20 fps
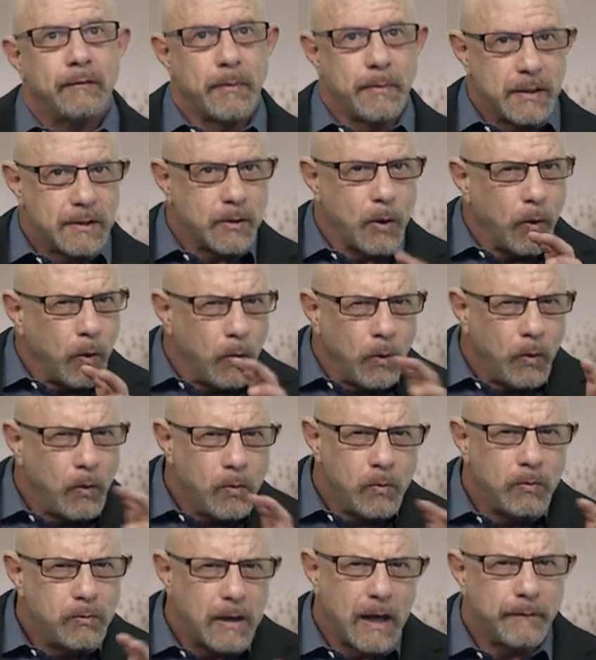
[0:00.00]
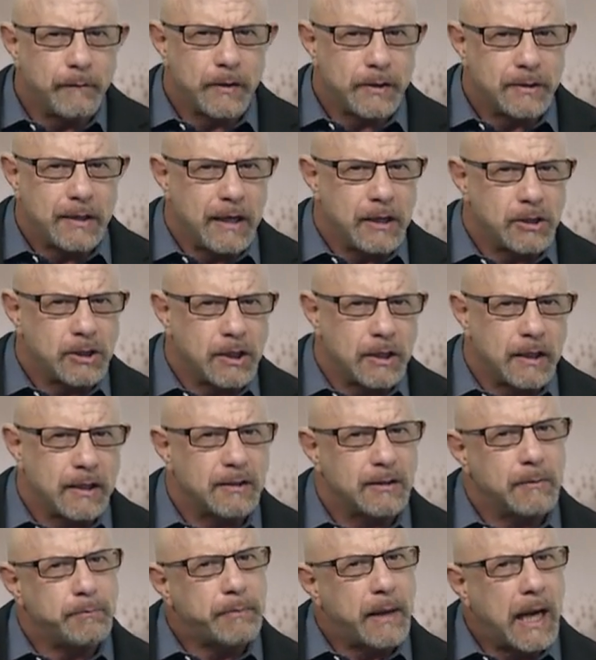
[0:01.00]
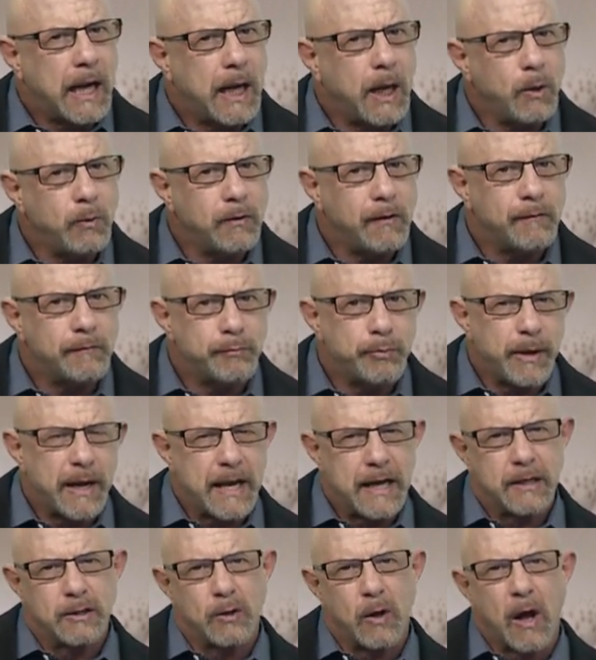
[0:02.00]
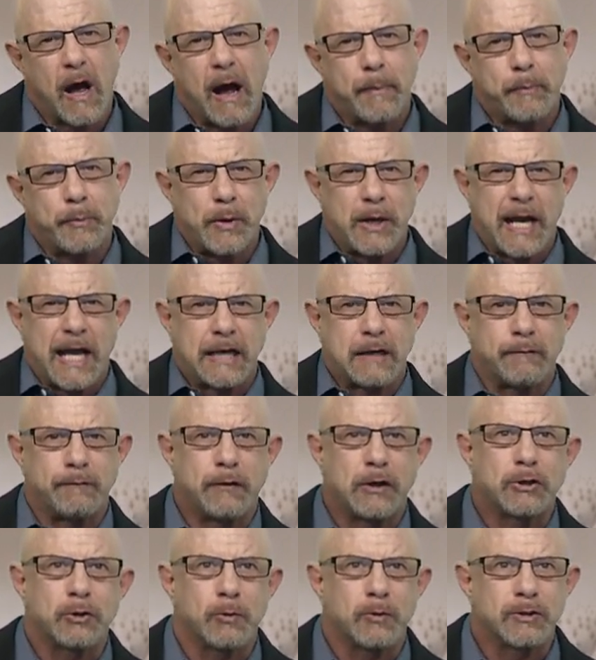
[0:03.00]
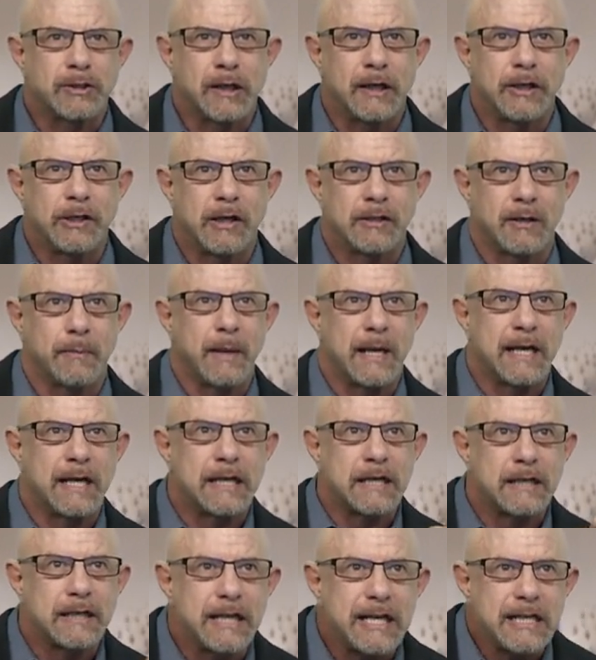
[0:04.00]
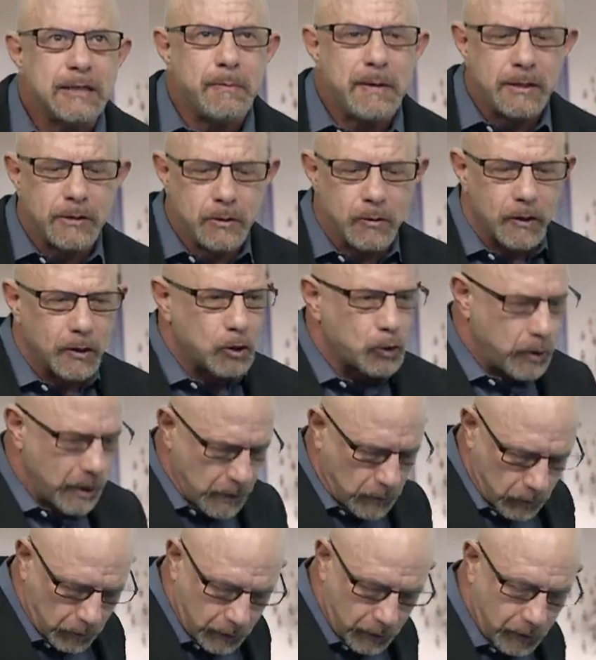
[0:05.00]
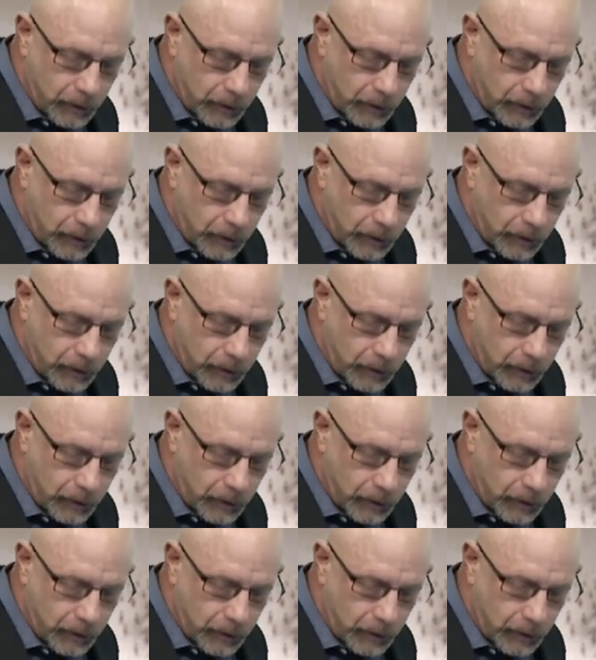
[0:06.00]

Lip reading: from this whole conversation is the power of brand to operate like a virtual syllogism. And it leads me to a critical